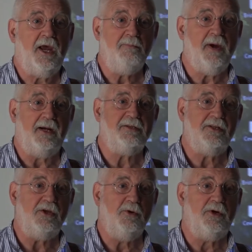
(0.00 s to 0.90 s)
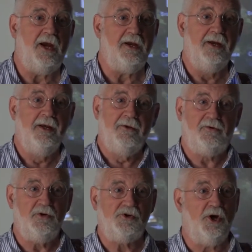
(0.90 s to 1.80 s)
came back to the UK
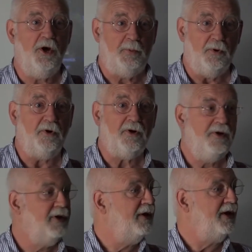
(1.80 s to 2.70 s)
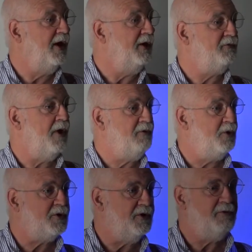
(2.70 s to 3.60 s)
through Sherborne, if you ever
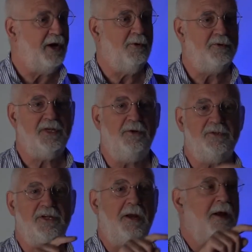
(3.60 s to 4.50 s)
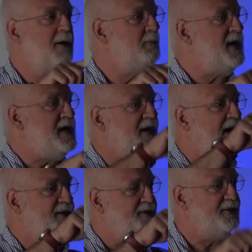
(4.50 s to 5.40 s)
look at the records, then you see P
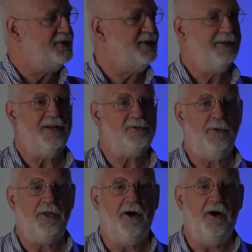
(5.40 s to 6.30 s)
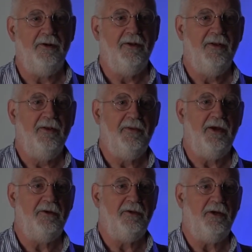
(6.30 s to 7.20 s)
cases. That's what they are.
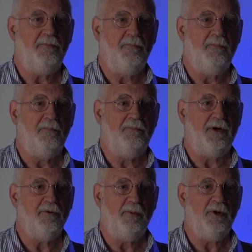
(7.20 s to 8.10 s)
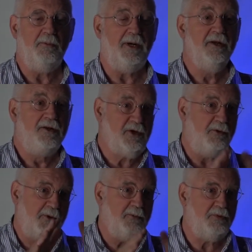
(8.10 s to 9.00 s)
They're the when we go back.
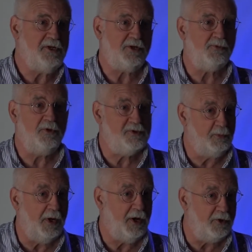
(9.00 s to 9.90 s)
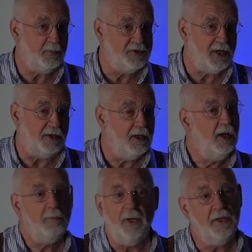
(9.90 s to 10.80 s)
So the protection wasn't 100%,
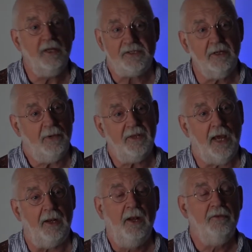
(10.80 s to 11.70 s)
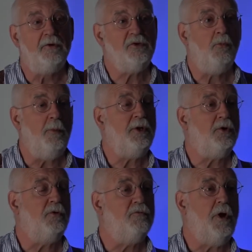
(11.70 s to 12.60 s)
but it's simply that. There is a woman
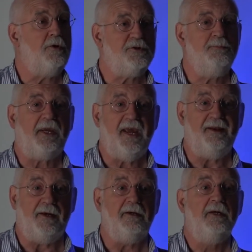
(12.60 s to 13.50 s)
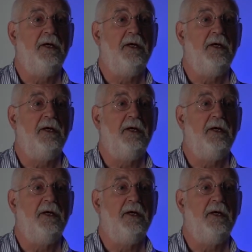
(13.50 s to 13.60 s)
called Rose McKenna,